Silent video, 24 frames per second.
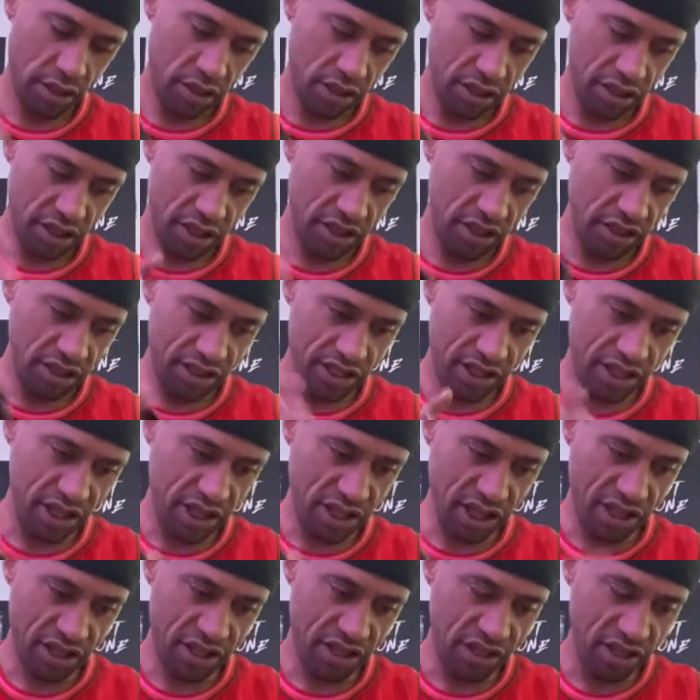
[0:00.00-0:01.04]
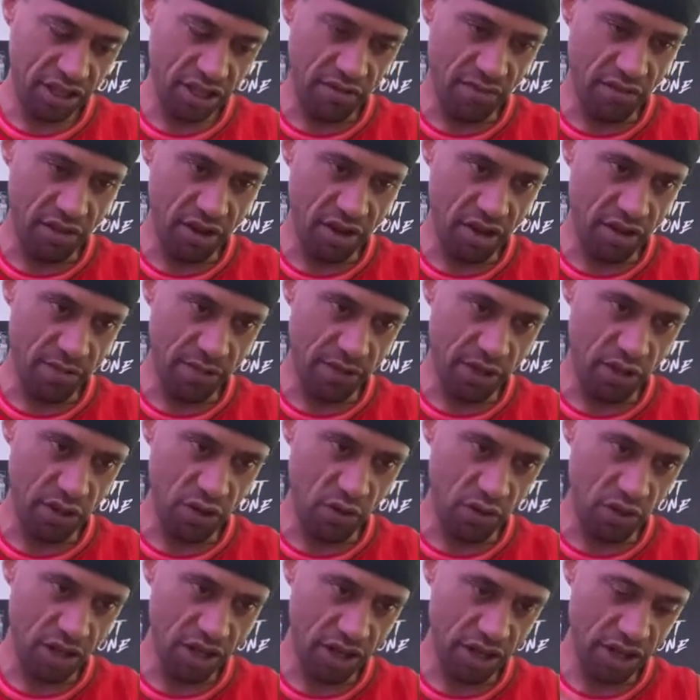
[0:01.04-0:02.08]
in this connection. You might not be
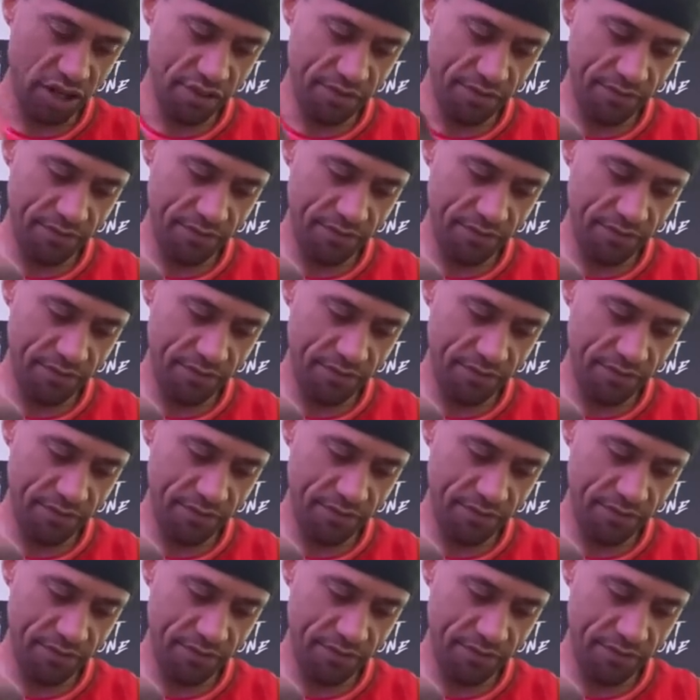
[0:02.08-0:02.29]
talking.